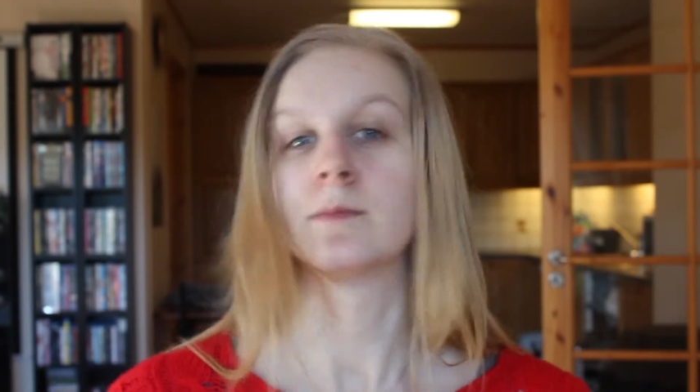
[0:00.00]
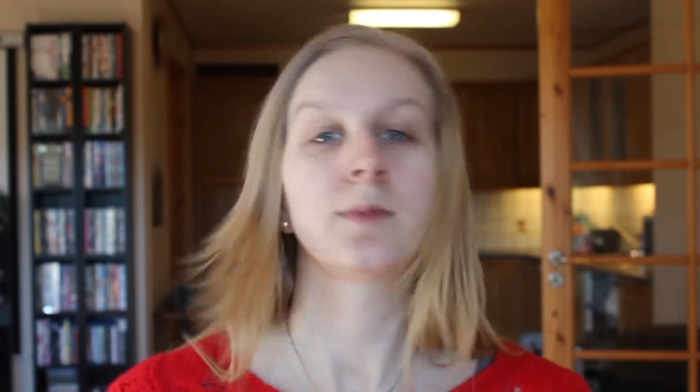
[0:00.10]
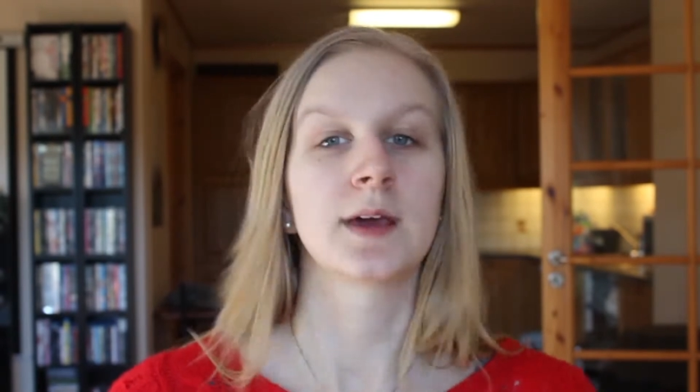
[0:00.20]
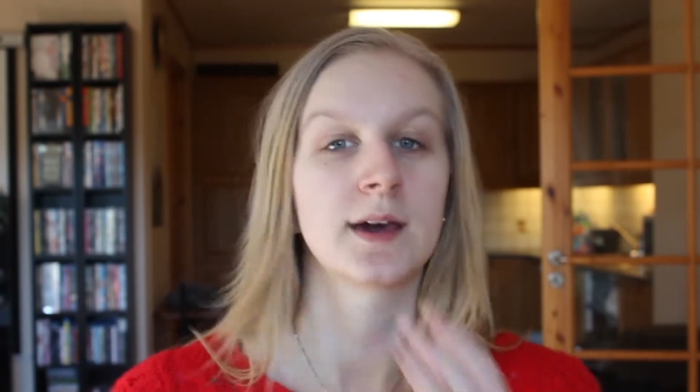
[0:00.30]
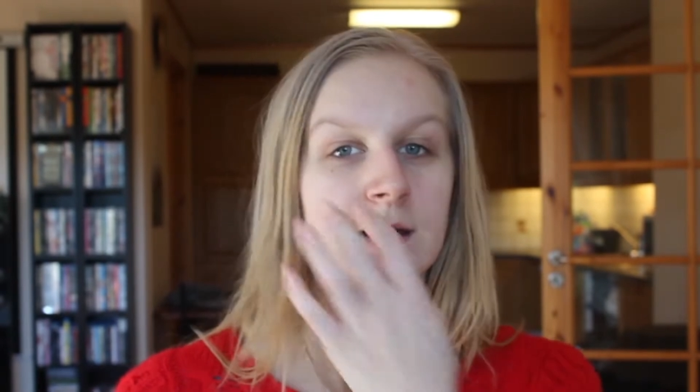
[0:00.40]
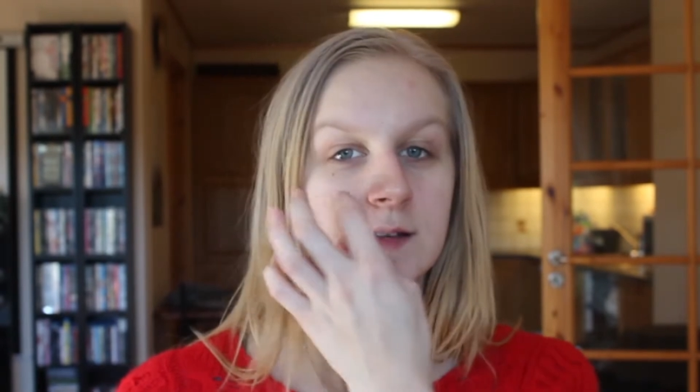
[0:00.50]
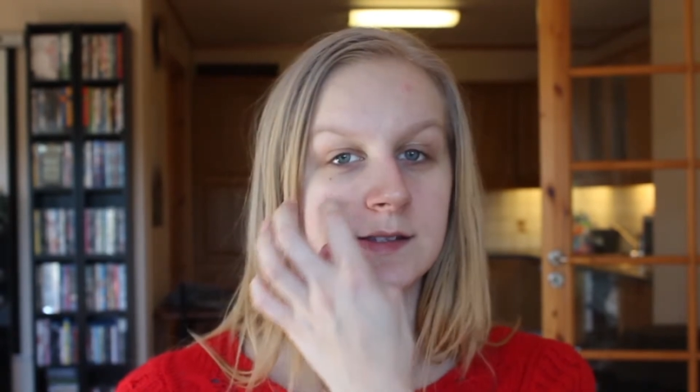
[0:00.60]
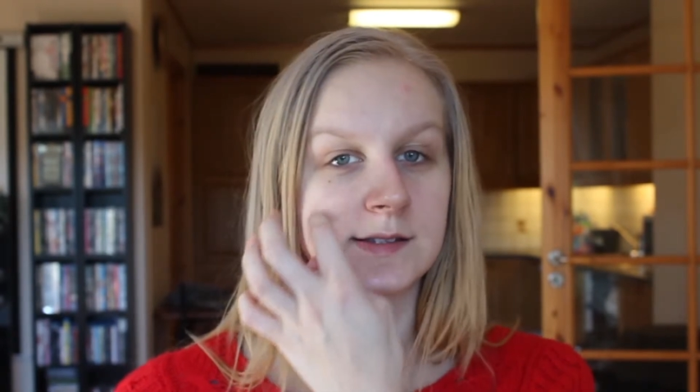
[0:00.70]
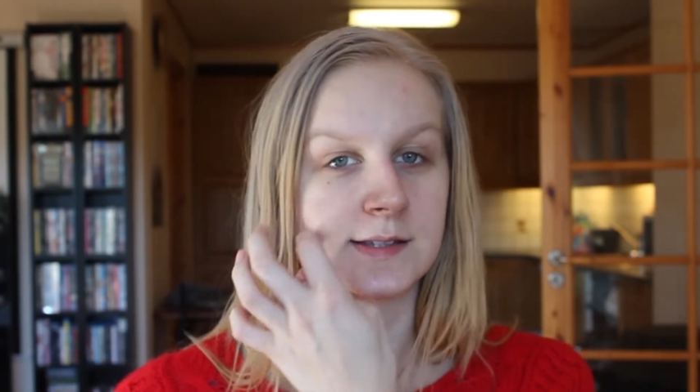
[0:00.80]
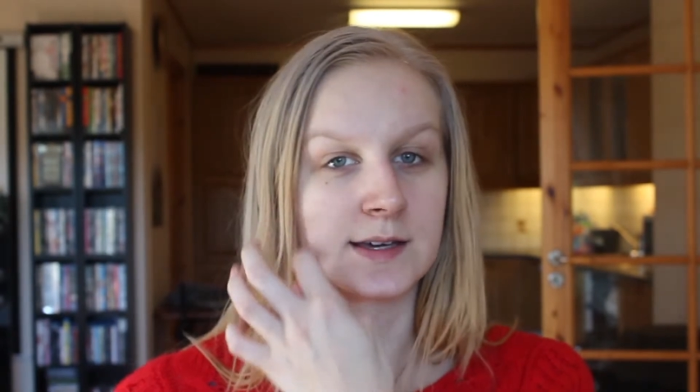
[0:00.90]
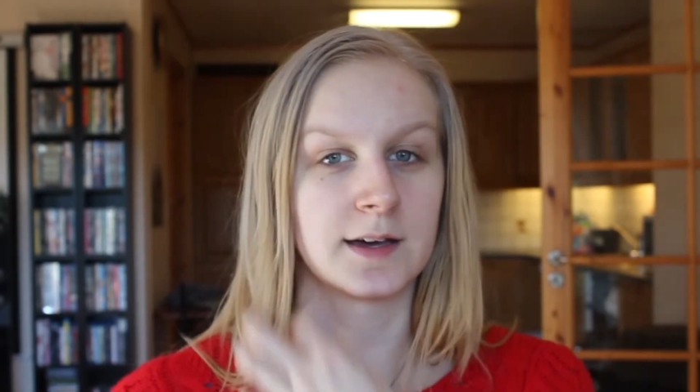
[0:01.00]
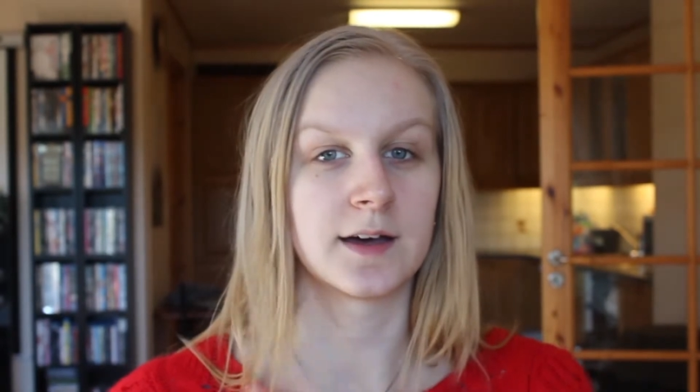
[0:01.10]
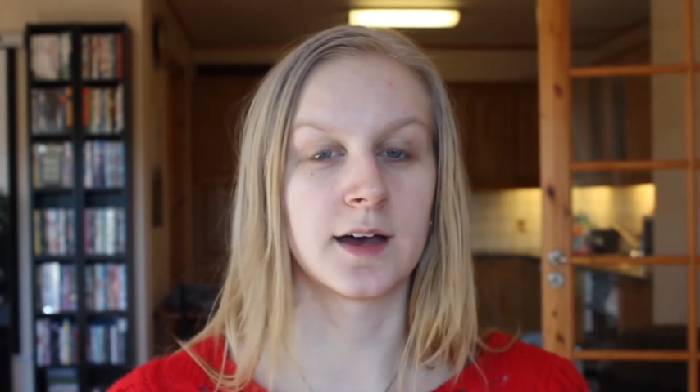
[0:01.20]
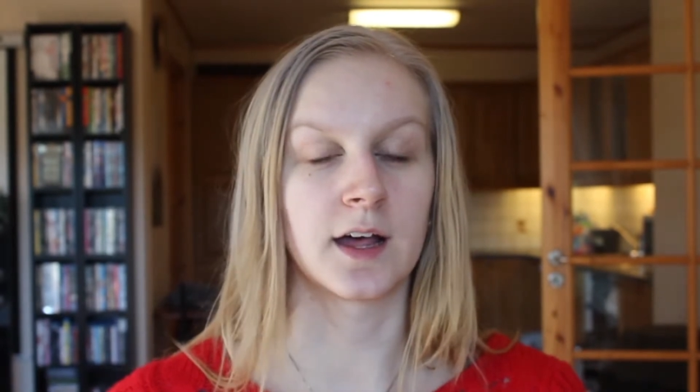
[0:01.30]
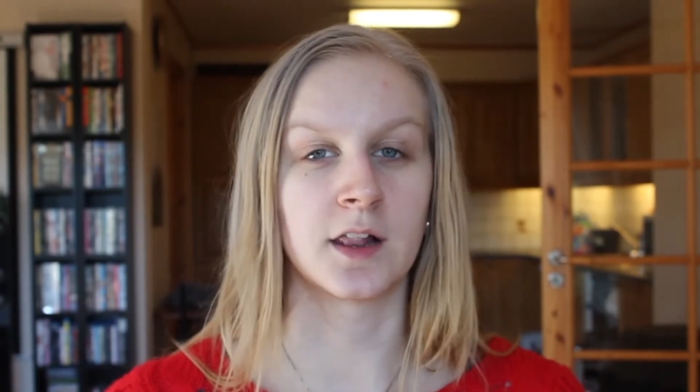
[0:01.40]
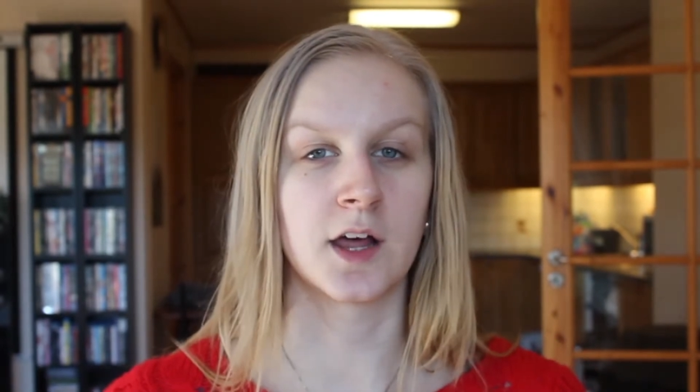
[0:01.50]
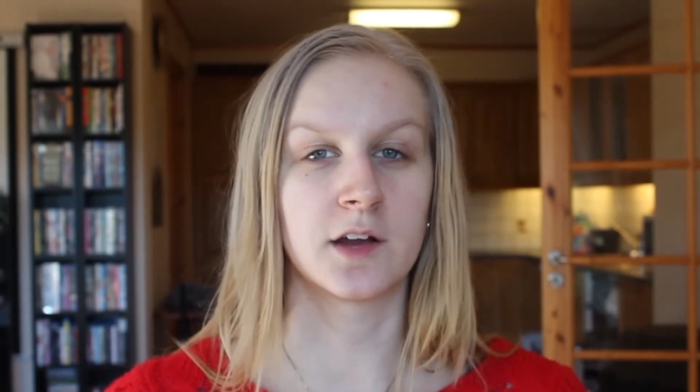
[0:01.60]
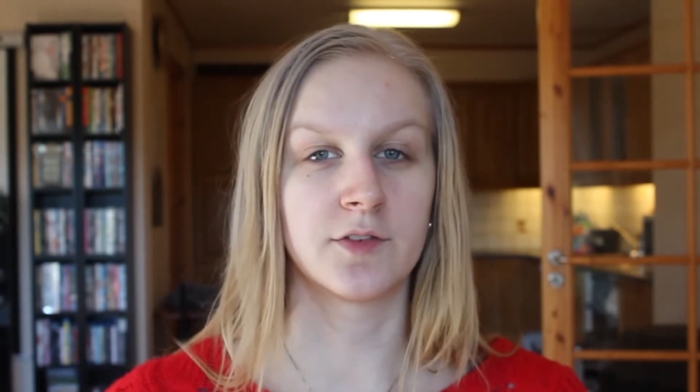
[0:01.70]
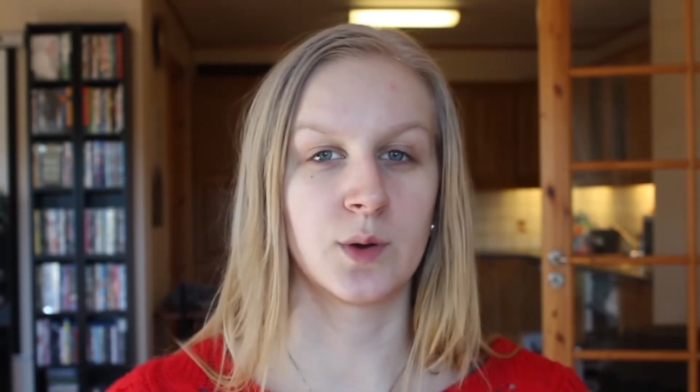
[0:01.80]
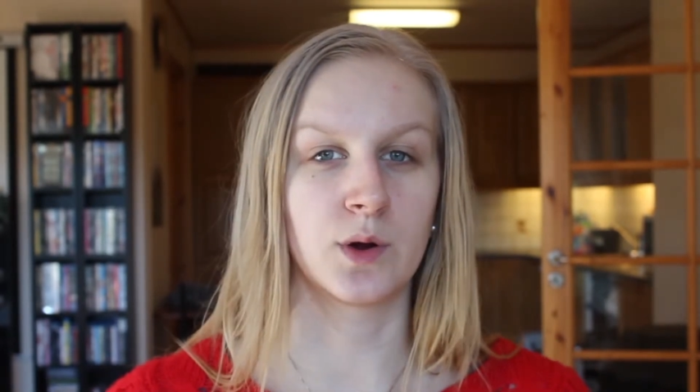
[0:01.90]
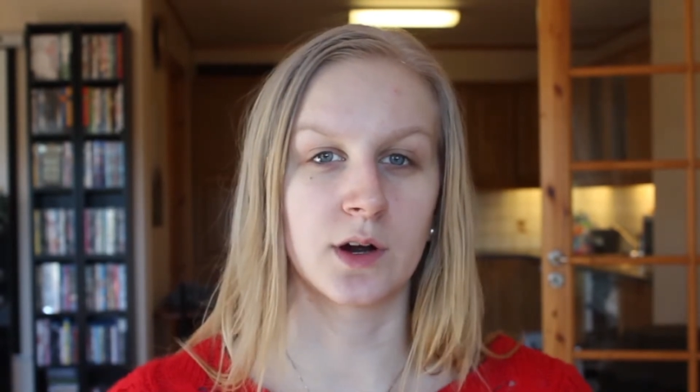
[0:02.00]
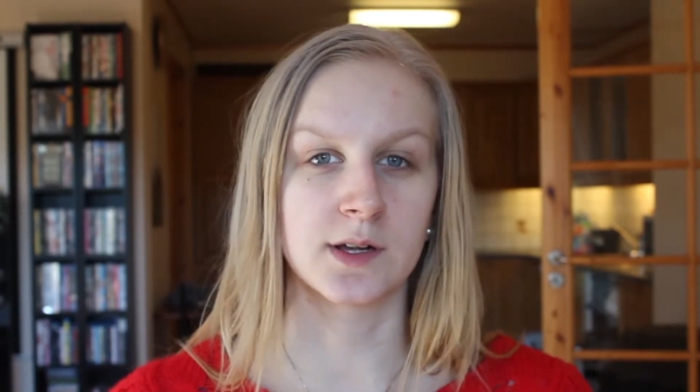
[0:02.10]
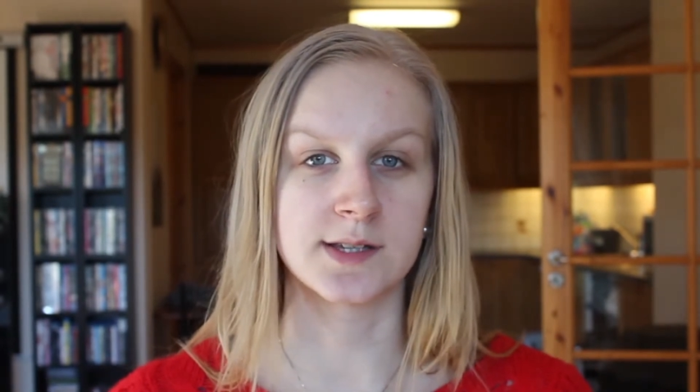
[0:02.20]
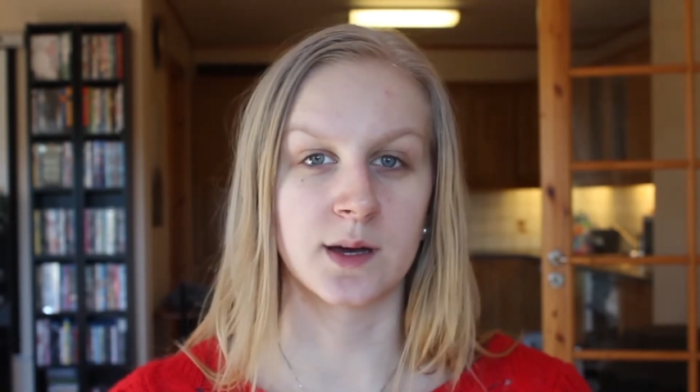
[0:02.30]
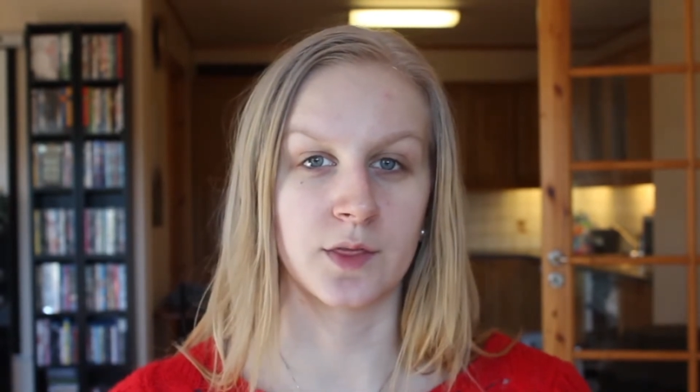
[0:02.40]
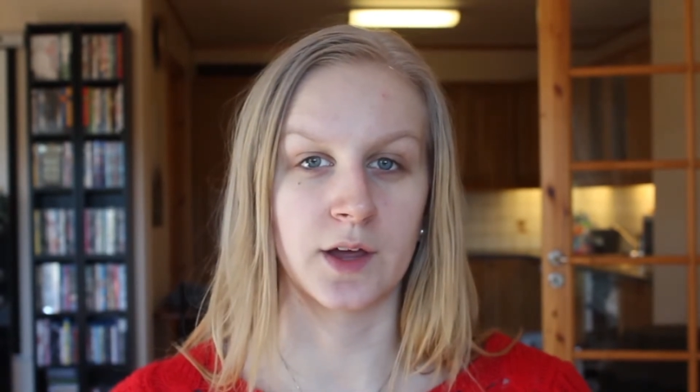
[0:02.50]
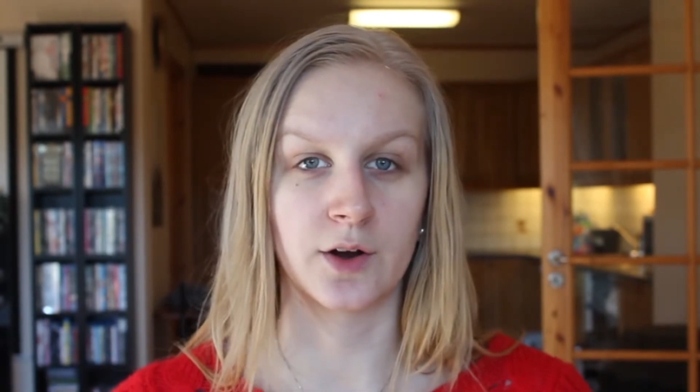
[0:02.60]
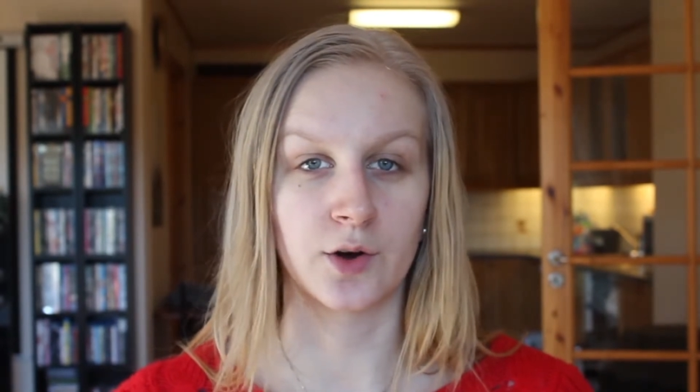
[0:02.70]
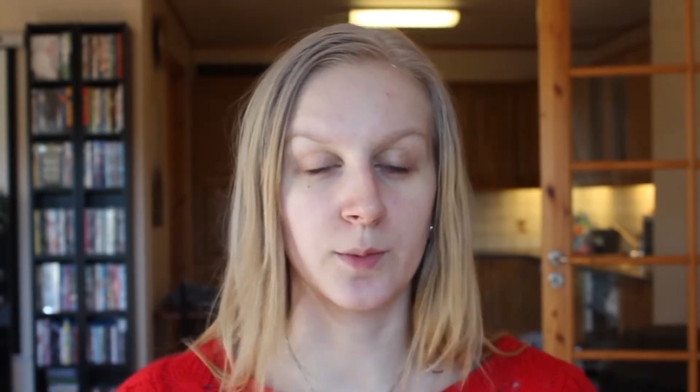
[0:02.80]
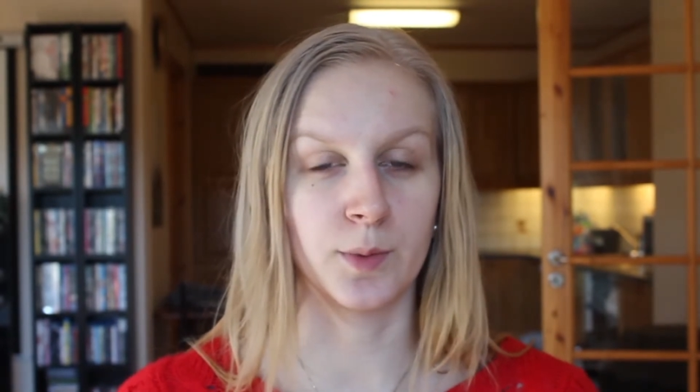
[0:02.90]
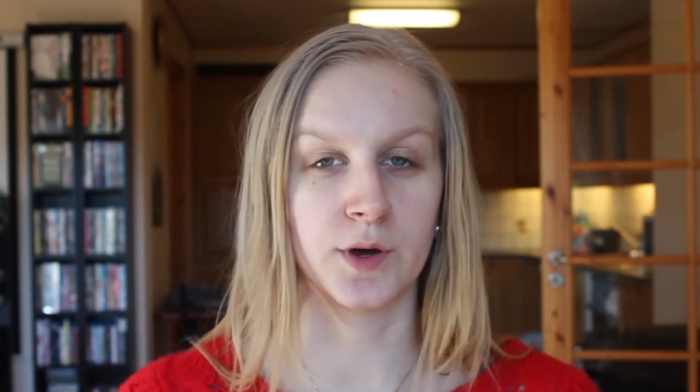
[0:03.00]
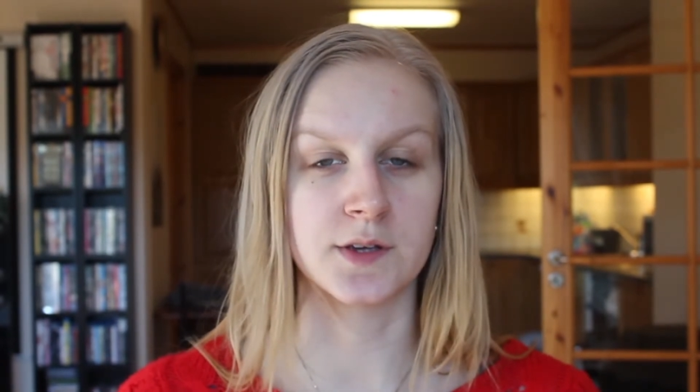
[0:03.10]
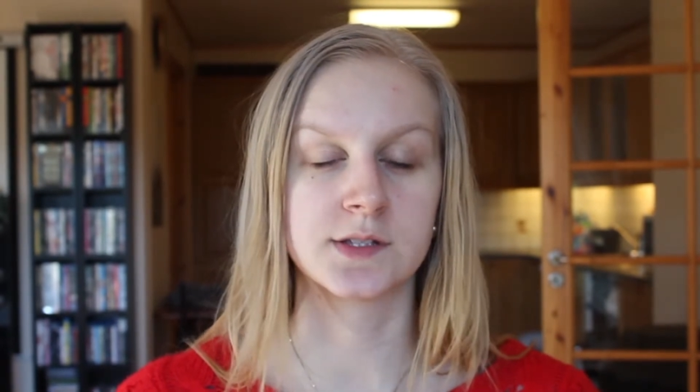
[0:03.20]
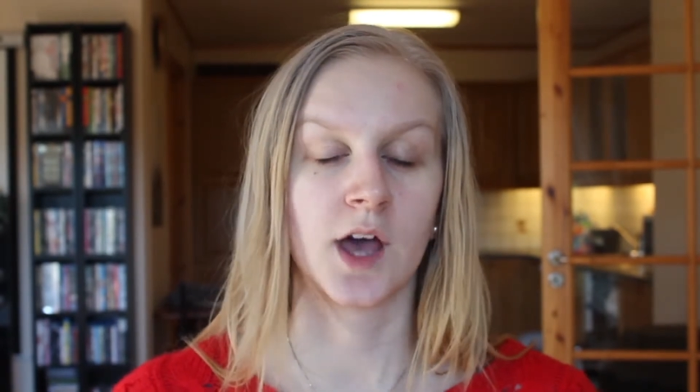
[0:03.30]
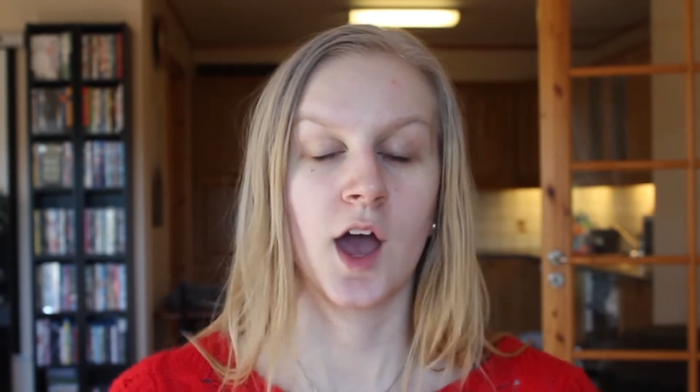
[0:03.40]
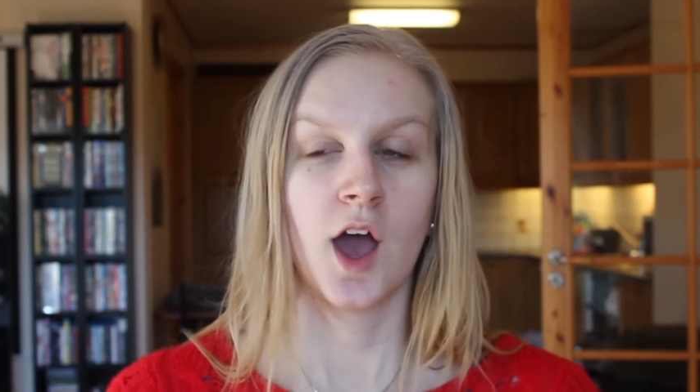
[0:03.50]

because a lot of you girls out there, or boys,